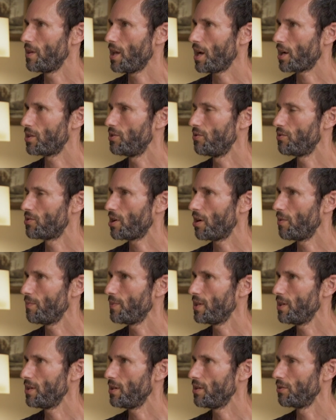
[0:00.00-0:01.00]
yeah, can you tell
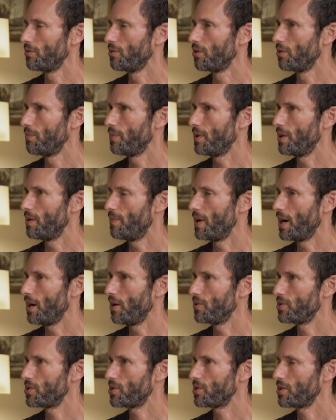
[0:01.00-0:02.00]
me a little bit
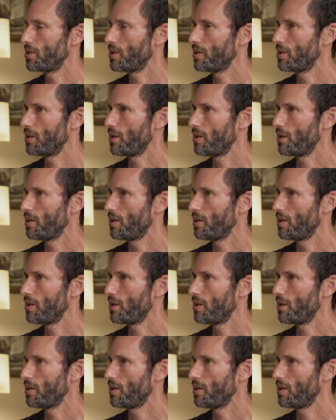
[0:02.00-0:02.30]
about,